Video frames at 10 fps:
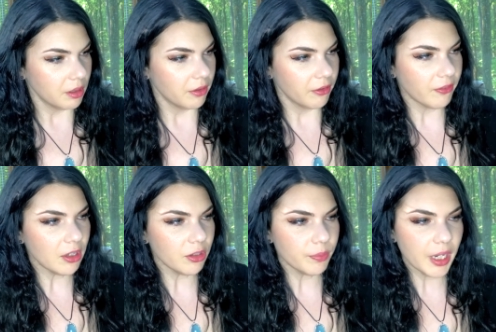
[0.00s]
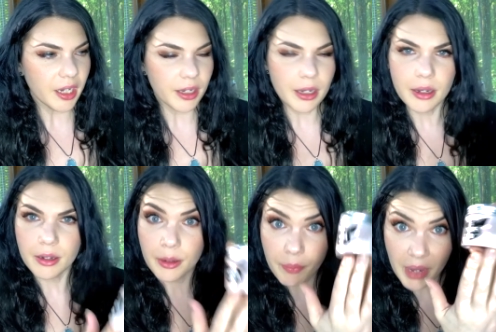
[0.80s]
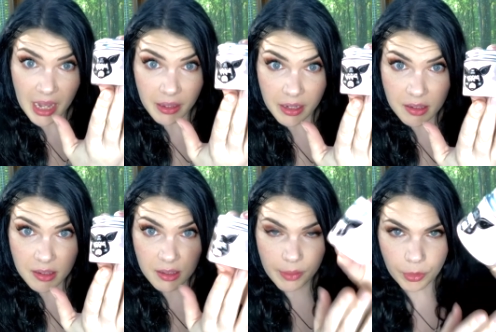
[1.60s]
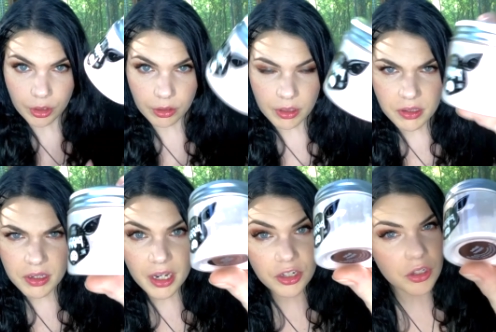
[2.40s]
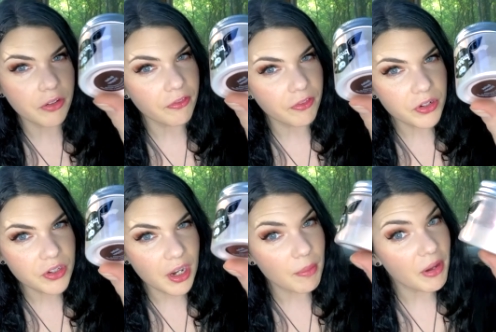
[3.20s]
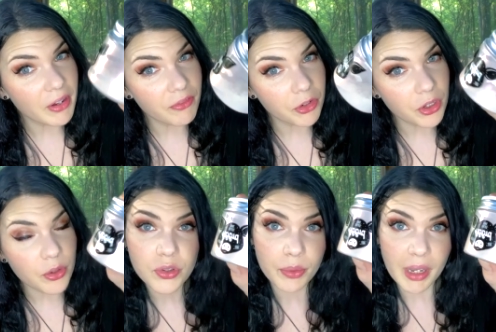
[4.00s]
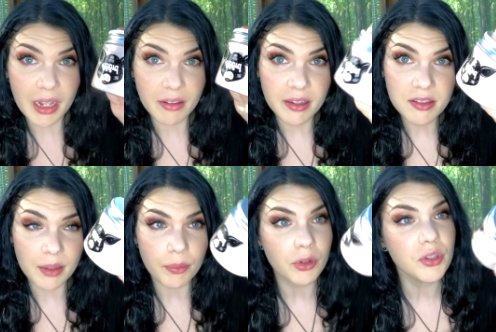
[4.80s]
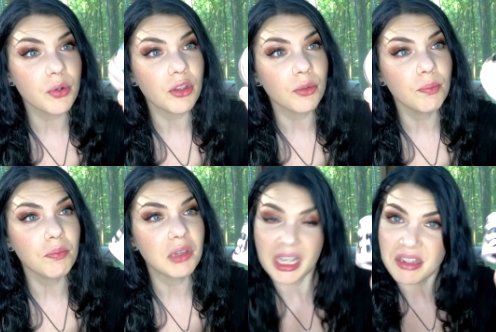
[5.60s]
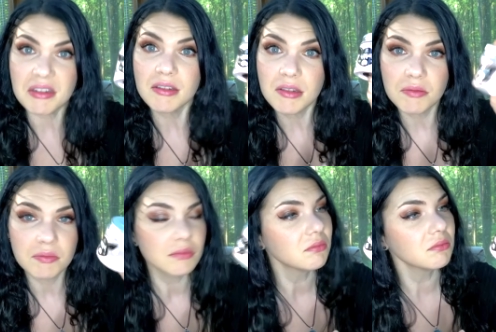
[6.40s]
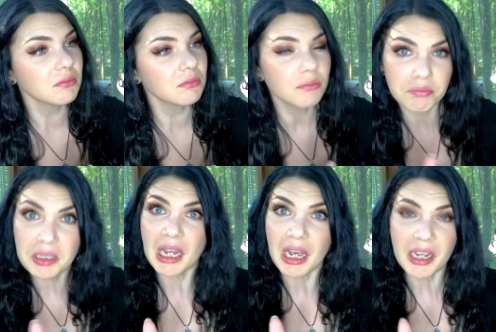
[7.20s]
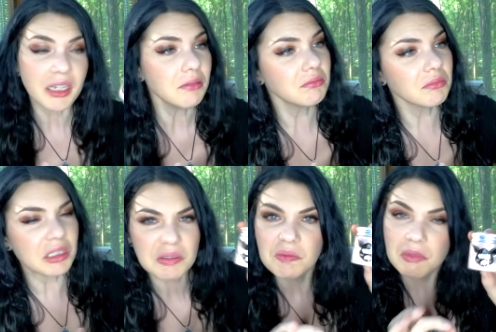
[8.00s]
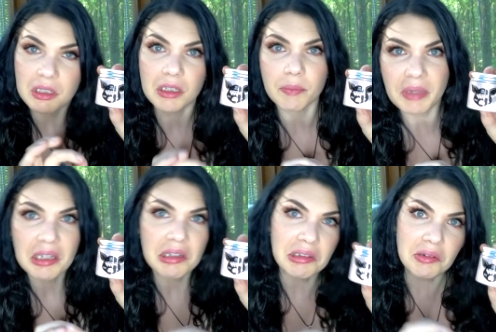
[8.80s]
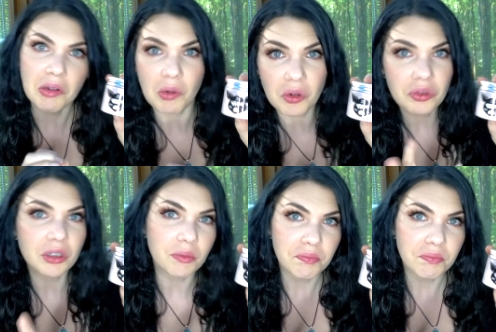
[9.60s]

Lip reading: Followed by Ballet Slipper. This is actually the first time I've ever using Ballet Slipper. It's rather pleasant, benign, little pink, little gold, little